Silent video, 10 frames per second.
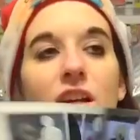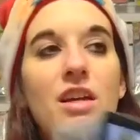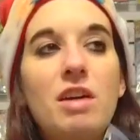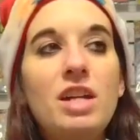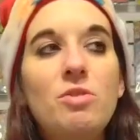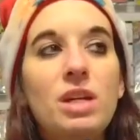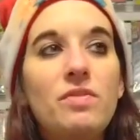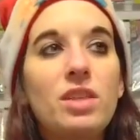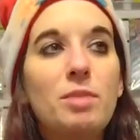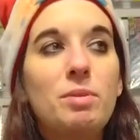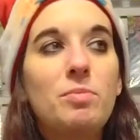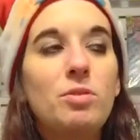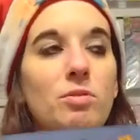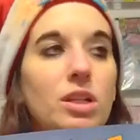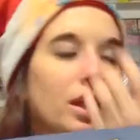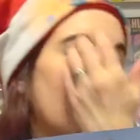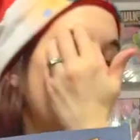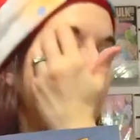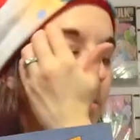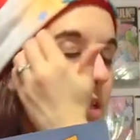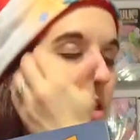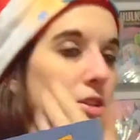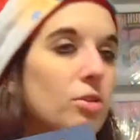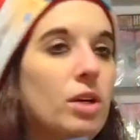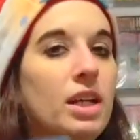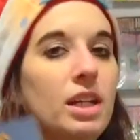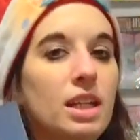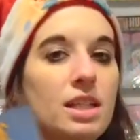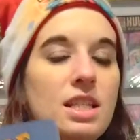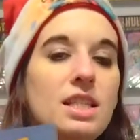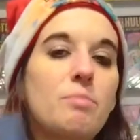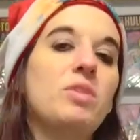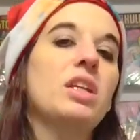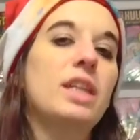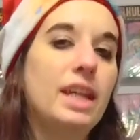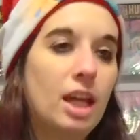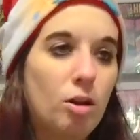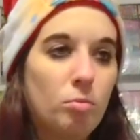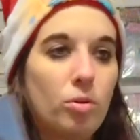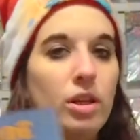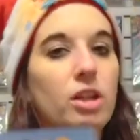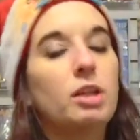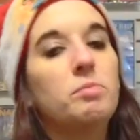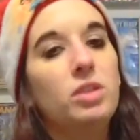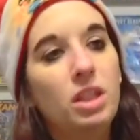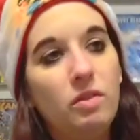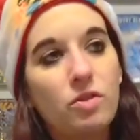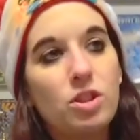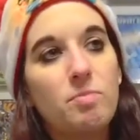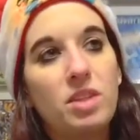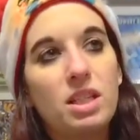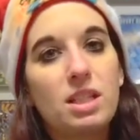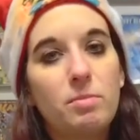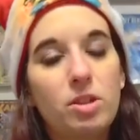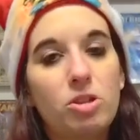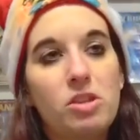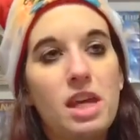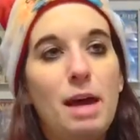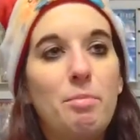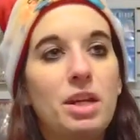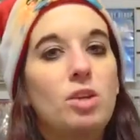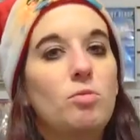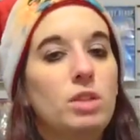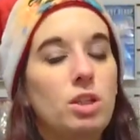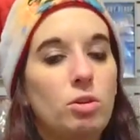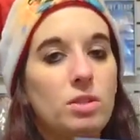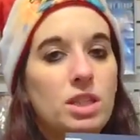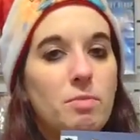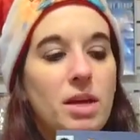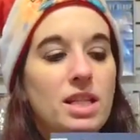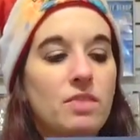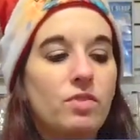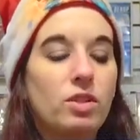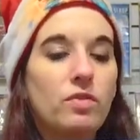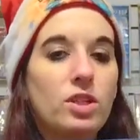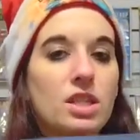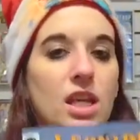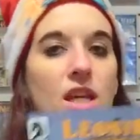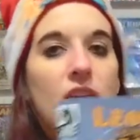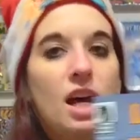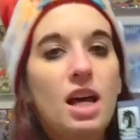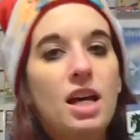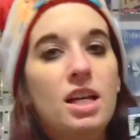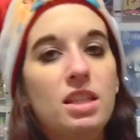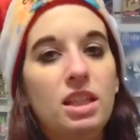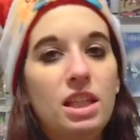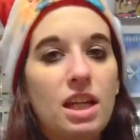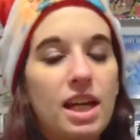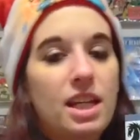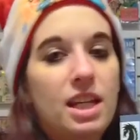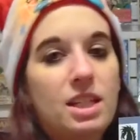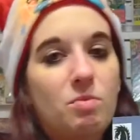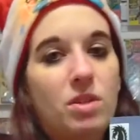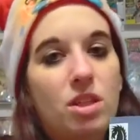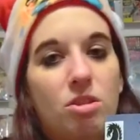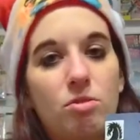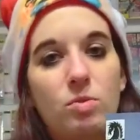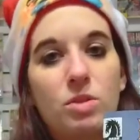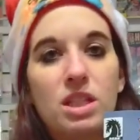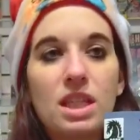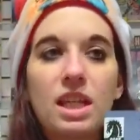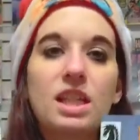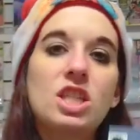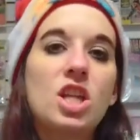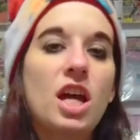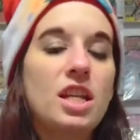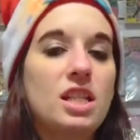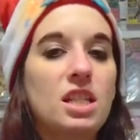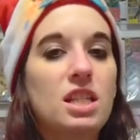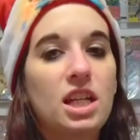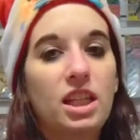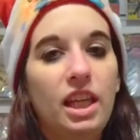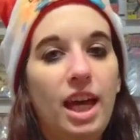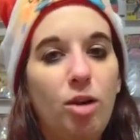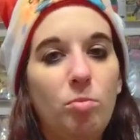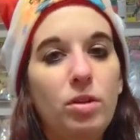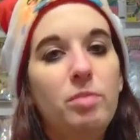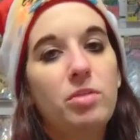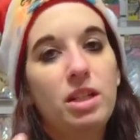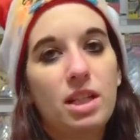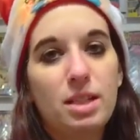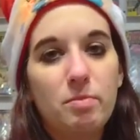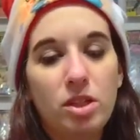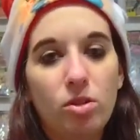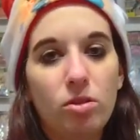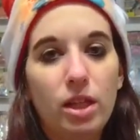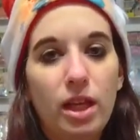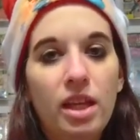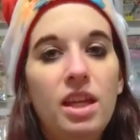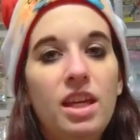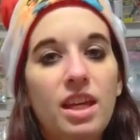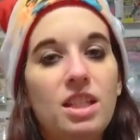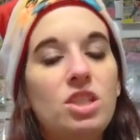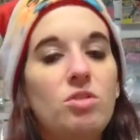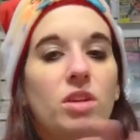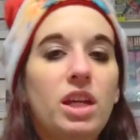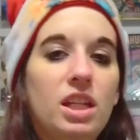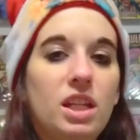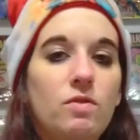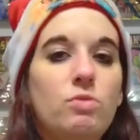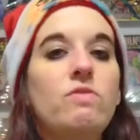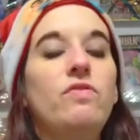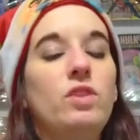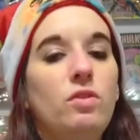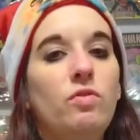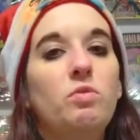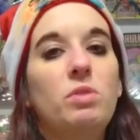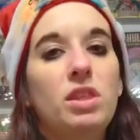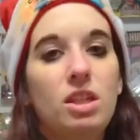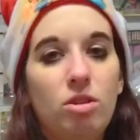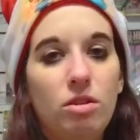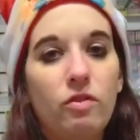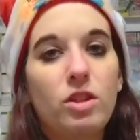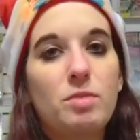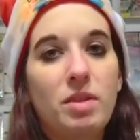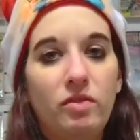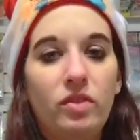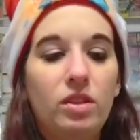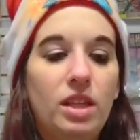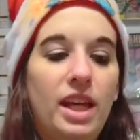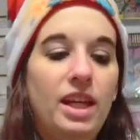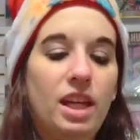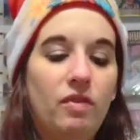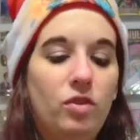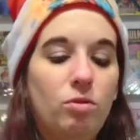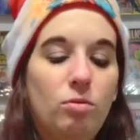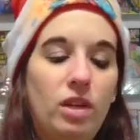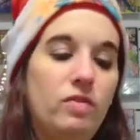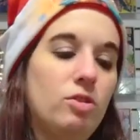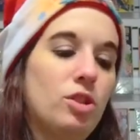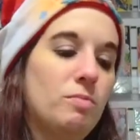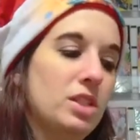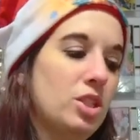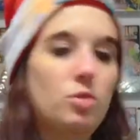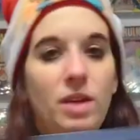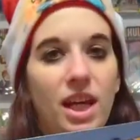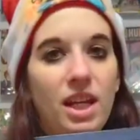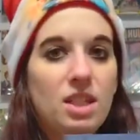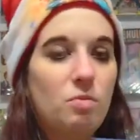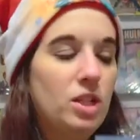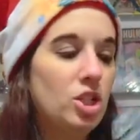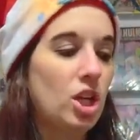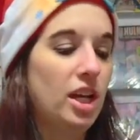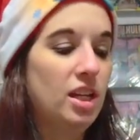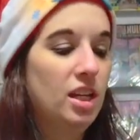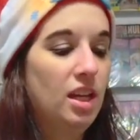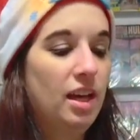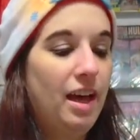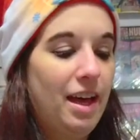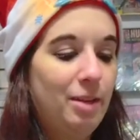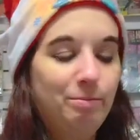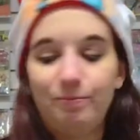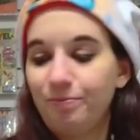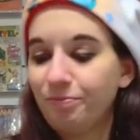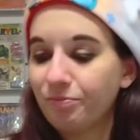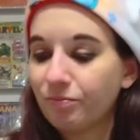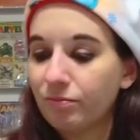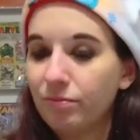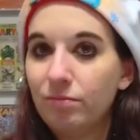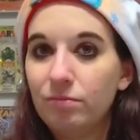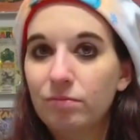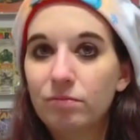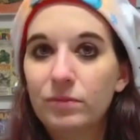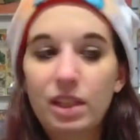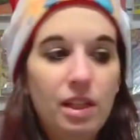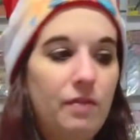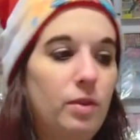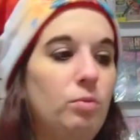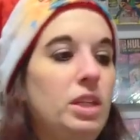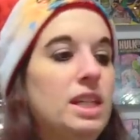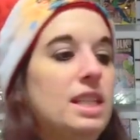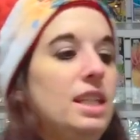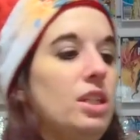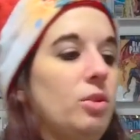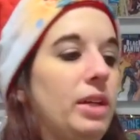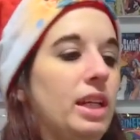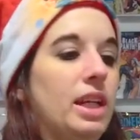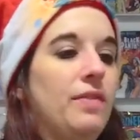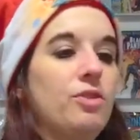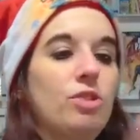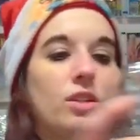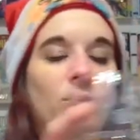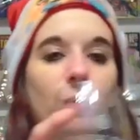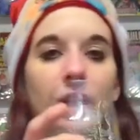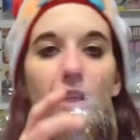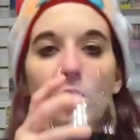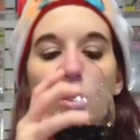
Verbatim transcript: I know I have a lot of people who are like, oh, I want to know how to get into something like Hellboy, or I'm looking for something similar to that, but I don't want to go into the massive universe. Uh, Leonide is one of those where it's like it's not necessarily Hellboy, but it is Mignola, and so it kind of gives you a feel for what that universe might feel like if you if you jumped into it, and it's a one shot. Um, I love it. Oh yes, thank you. I can have a drink of wine.